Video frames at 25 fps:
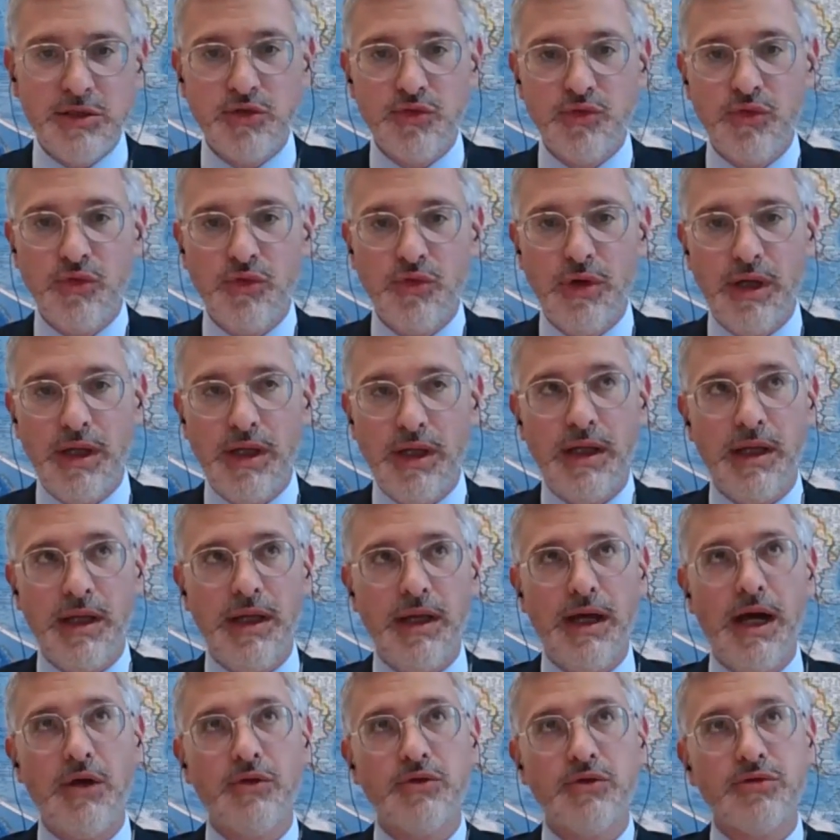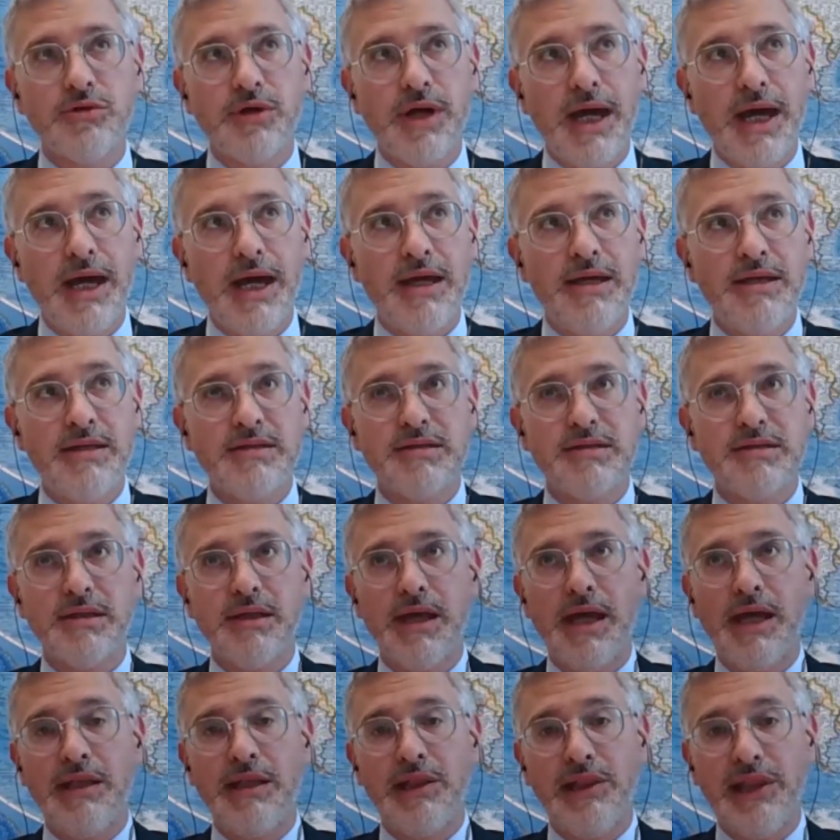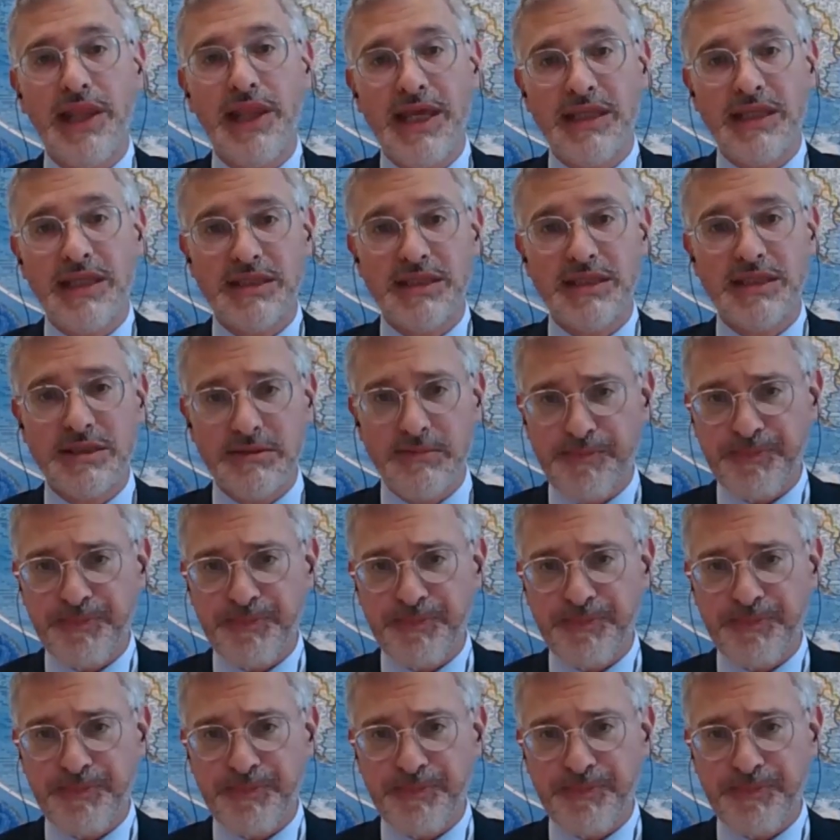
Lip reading: to authorize and let